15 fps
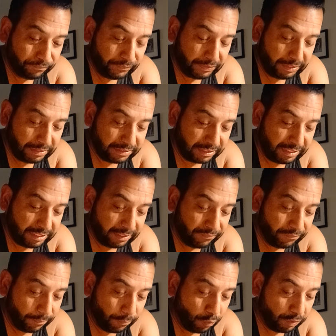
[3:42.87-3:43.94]
is a kid
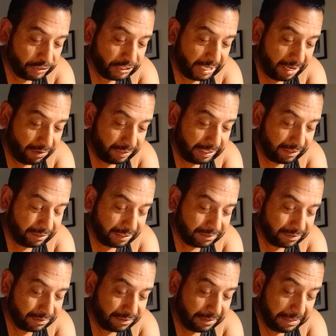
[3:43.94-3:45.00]
from Orange County that's